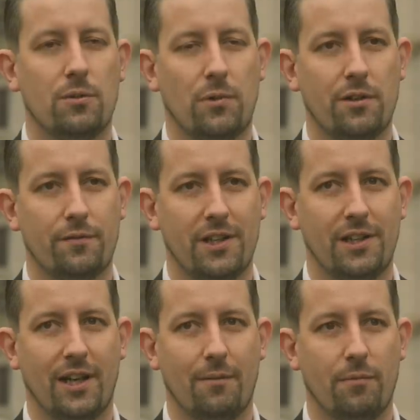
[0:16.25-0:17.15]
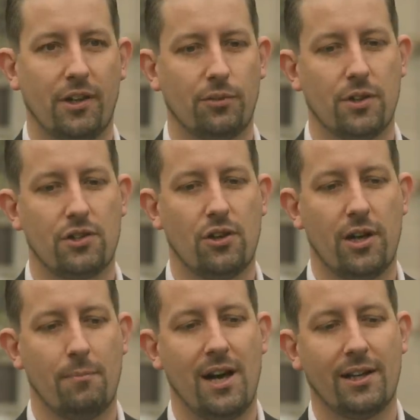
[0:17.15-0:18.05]
One of the things with the
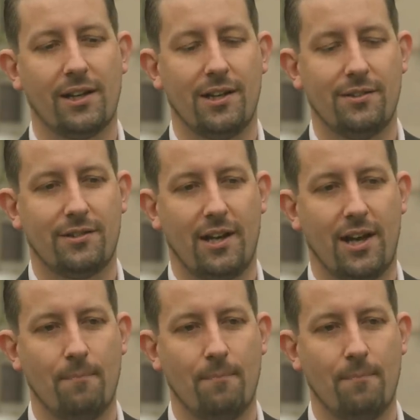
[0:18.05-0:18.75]
China market is